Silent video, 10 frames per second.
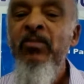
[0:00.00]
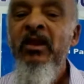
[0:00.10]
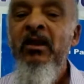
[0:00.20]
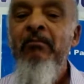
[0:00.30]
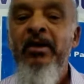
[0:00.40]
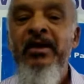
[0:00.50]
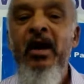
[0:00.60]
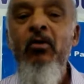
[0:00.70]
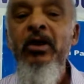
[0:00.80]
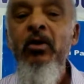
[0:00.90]
But the only
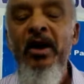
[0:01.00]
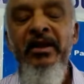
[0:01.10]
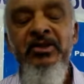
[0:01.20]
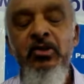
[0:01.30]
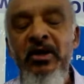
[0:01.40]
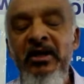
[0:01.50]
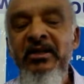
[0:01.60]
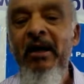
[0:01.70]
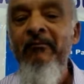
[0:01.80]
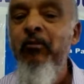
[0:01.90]
one that you can come
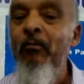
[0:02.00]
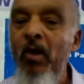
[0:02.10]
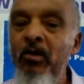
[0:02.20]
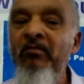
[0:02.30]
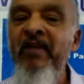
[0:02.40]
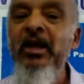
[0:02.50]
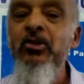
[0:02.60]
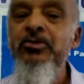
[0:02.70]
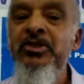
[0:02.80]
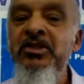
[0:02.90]
for moral values,